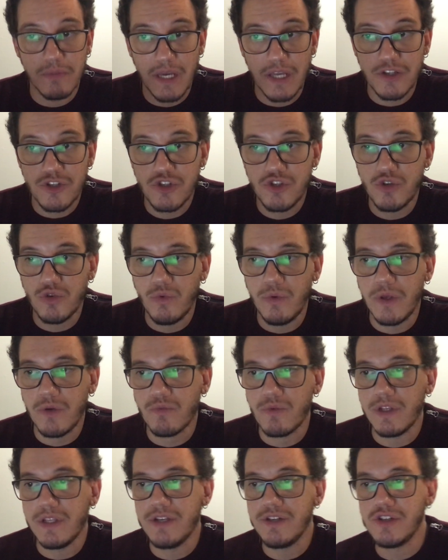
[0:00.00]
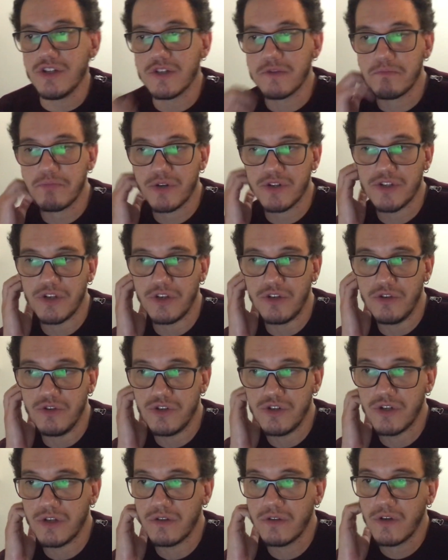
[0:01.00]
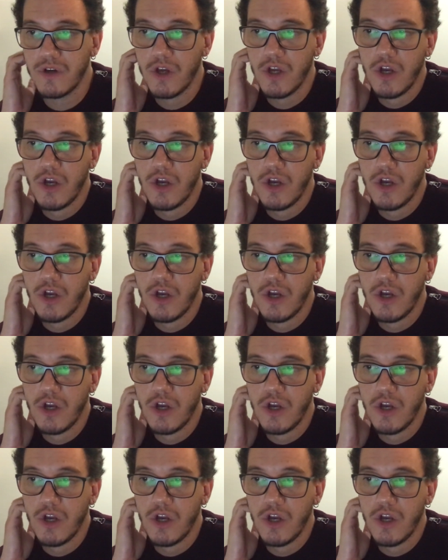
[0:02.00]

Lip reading: ensuing religious persecution,